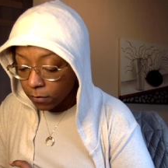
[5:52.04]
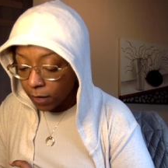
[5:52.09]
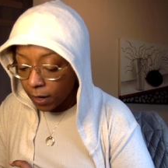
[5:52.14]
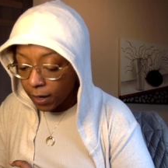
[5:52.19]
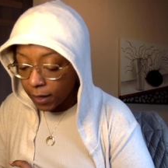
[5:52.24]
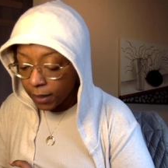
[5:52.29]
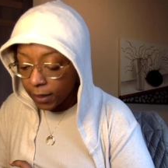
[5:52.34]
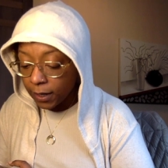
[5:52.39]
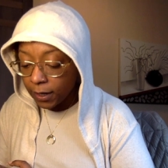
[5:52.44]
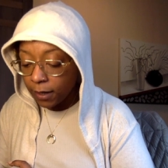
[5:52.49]

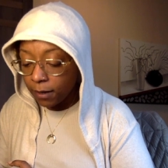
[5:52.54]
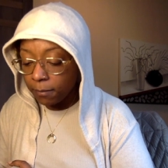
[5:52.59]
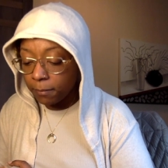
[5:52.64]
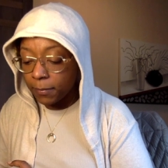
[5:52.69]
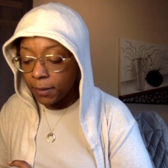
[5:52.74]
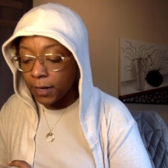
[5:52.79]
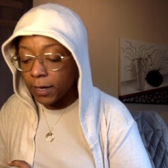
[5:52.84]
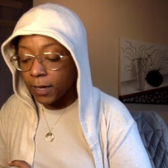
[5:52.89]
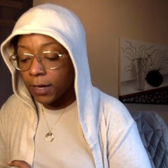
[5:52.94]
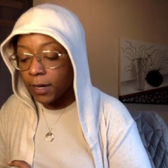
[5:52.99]
I keep
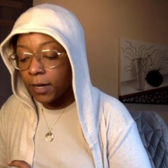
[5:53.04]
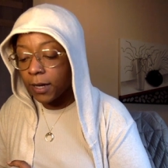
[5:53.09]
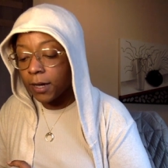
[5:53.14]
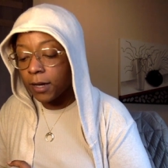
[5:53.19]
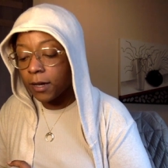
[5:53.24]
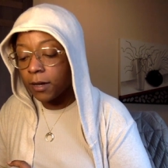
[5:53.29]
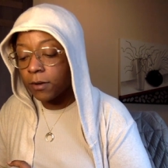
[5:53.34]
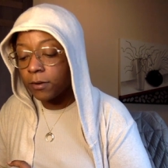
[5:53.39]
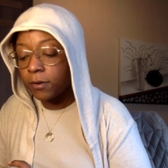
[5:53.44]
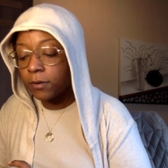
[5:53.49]
my
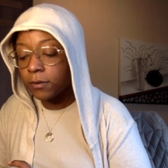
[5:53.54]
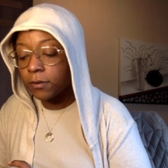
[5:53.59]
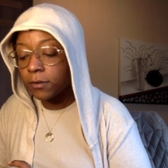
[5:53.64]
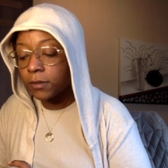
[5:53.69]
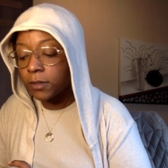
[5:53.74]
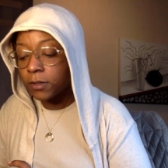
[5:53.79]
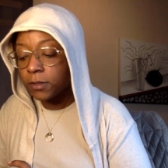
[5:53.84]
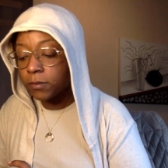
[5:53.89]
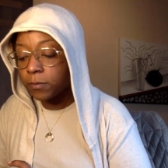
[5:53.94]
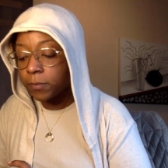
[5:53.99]
eye on
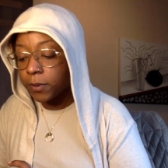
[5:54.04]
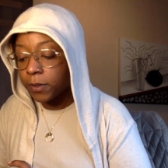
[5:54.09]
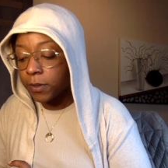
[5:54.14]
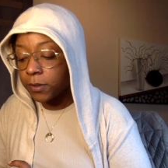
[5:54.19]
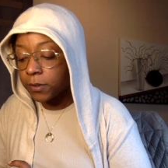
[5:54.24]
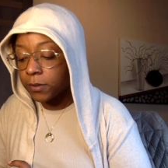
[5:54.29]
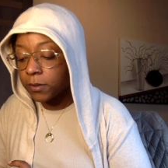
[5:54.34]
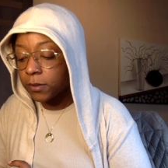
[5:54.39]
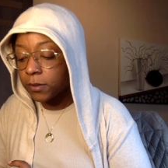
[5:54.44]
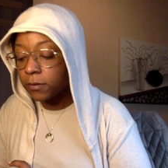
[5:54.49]
this
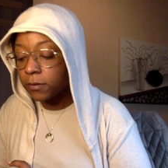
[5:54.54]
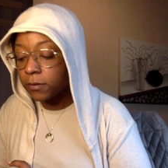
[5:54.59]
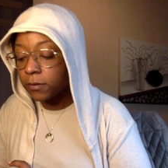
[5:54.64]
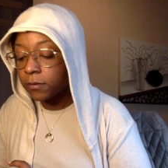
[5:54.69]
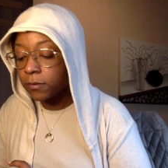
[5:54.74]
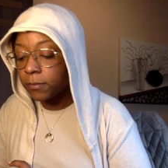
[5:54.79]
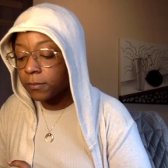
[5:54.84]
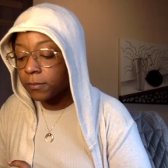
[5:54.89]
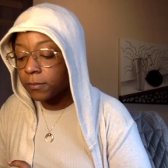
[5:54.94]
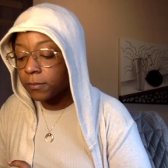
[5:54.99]
person,
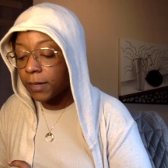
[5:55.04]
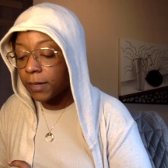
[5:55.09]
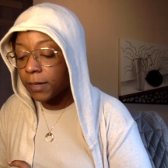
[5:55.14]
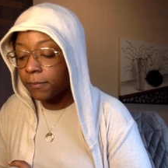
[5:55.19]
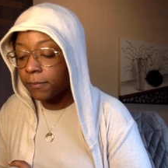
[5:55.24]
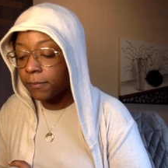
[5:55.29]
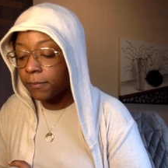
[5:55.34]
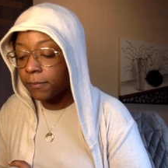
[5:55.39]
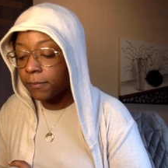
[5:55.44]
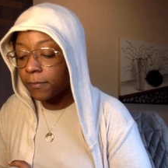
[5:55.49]
but
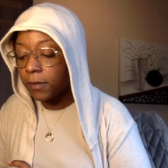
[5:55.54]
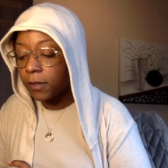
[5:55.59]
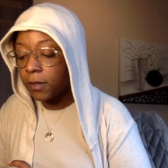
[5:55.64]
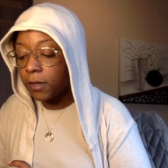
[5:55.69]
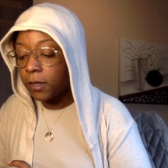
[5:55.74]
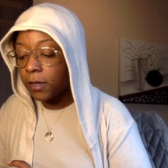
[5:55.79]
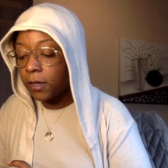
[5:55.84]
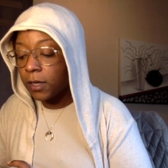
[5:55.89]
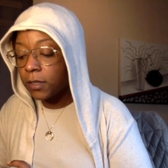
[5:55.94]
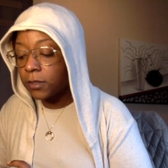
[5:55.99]
I'm
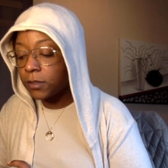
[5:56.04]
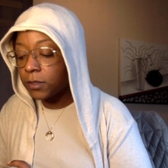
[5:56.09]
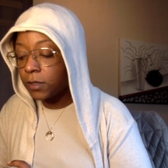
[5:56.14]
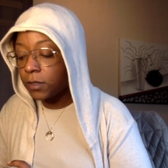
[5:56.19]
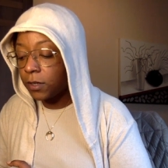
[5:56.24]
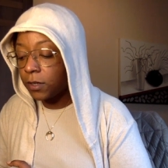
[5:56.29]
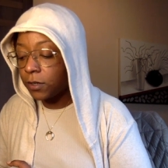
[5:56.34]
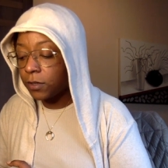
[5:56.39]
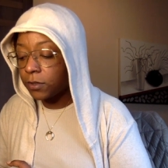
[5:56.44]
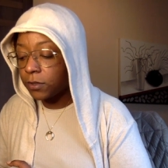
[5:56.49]

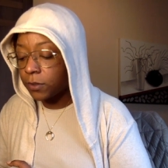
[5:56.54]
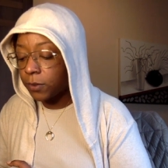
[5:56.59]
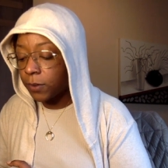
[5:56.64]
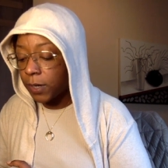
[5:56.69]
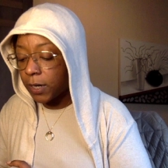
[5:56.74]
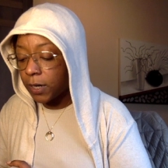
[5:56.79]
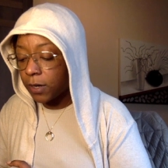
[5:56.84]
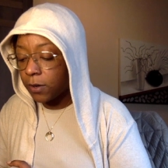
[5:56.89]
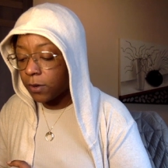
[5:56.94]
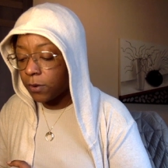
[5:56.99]
insecure, so
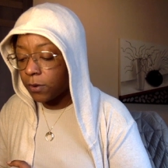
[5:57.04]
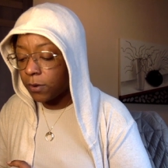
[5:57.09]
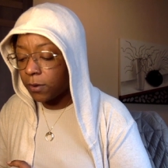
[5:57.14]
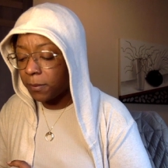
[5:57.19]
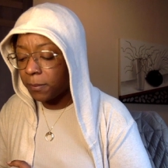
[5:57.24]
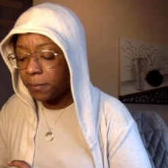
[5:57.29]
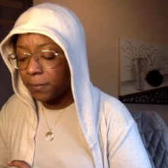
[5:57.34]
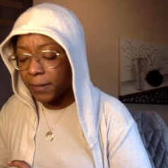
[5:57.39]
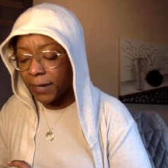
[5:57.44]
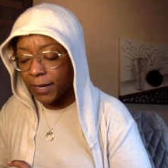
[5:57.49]
I
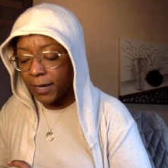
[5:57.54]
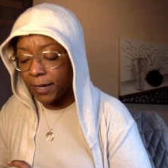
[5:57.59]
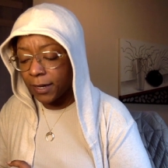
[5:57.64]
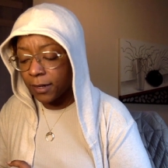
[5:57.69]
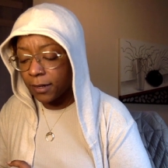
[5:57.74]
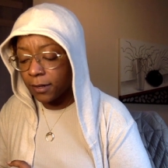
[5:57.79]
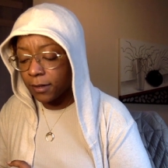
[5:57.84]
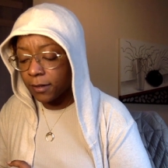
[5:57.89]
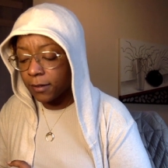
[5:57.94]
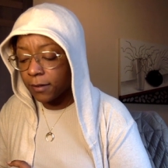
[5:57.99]
hold back
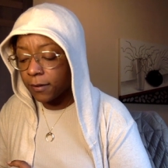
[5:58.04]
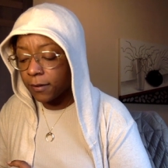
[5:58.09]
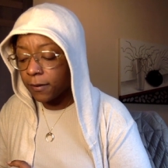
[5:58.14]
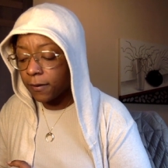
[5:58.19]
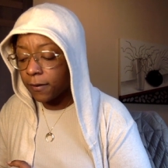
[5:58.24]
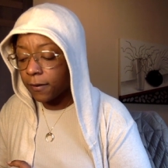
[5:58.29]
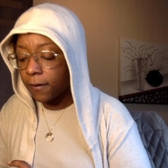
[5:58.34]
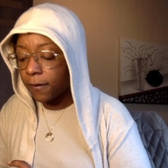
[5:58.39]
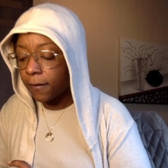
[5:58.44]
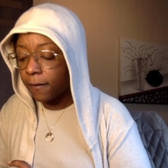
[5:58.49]

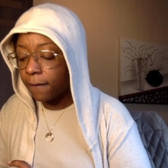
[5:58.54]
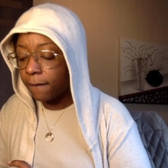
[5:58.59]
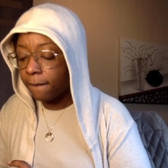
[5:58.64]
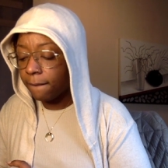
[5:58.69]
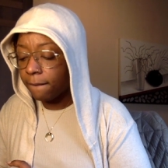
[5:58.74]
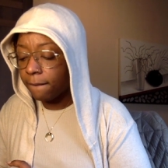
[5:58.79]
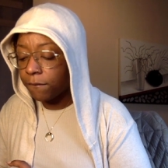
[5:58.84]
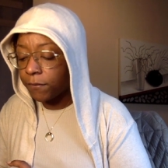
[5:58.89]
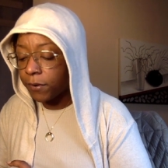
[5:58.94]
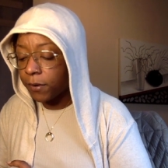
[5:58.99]

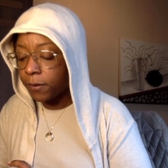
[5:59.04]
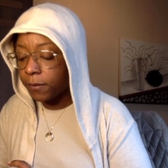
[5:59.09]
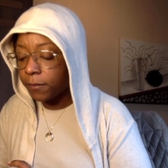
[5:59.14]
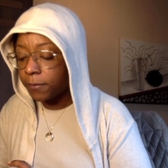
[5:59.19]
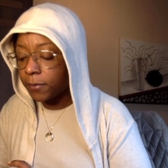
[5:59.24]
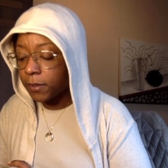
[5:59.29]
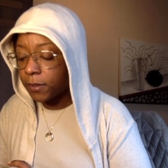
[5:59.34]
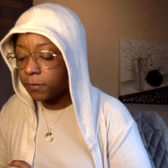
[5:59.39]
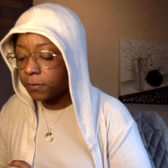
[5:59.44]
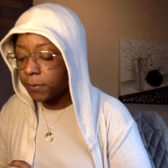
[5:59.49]

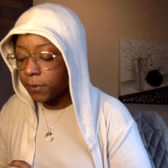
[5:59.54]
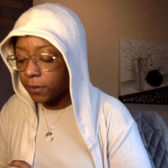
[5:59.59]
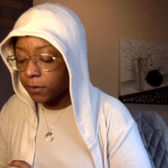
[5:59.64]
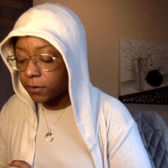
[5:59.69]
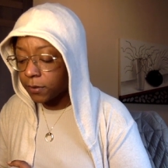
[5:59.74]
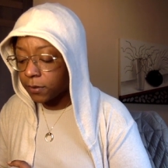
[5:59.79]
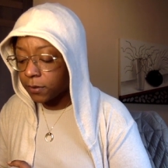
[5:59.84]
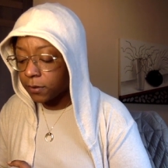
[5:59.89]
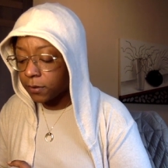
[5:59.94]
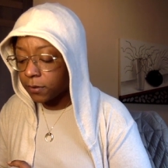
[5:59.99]
from this
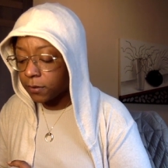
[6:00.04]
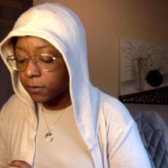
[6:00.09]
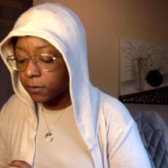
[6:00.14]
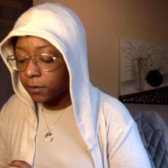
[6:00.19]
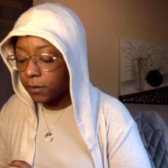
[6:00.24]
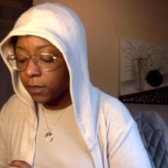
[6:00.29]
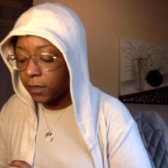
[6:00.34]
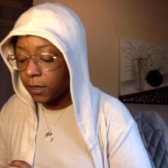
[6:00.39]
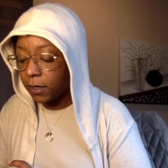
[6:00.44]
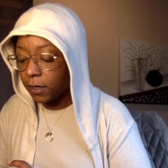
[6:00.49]
person.
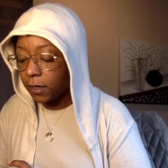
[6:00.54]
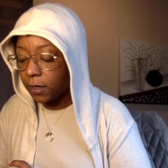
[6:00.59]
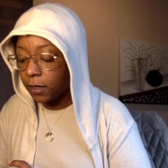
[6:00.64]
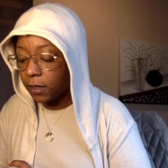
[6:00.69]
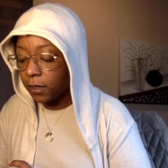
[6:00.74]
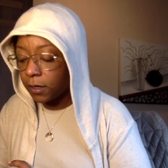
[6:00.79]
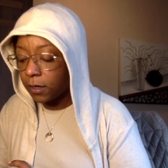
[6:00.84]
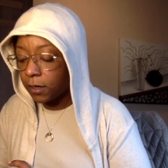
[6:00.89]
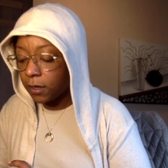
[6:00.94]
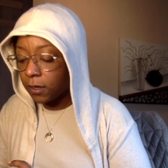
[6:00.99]

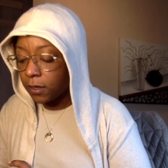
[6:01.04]
They